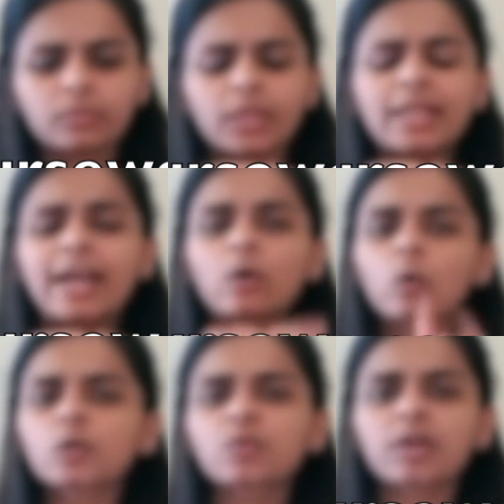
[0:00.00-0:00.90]
Now,
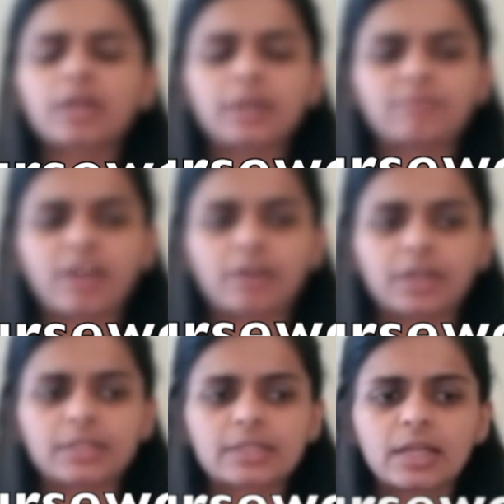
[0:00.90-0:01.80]
coursework
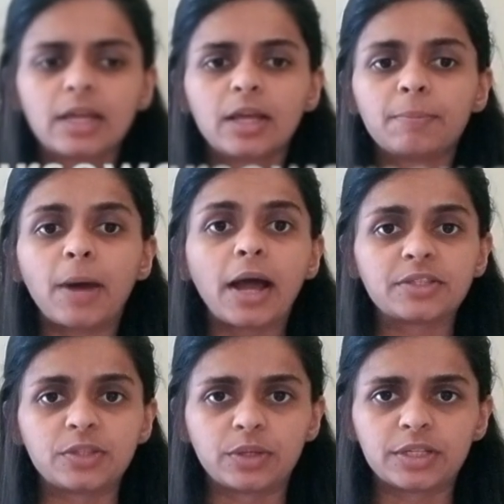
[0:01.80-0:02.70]
varies by
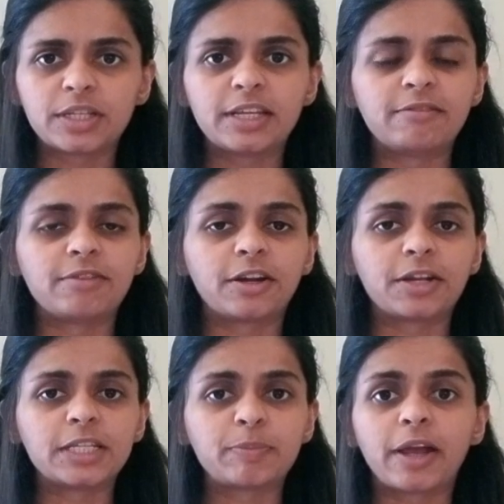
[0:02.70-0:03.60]
student. It
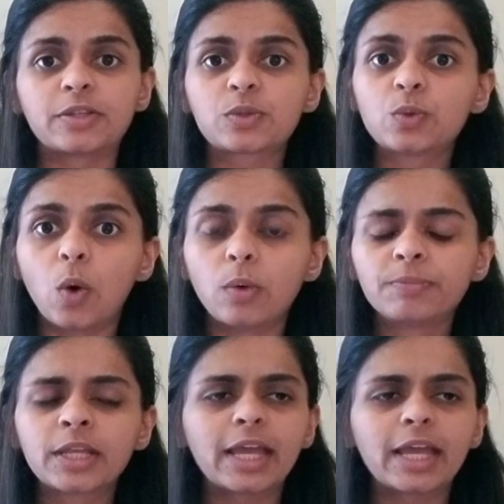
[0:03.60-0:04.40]
varies by school.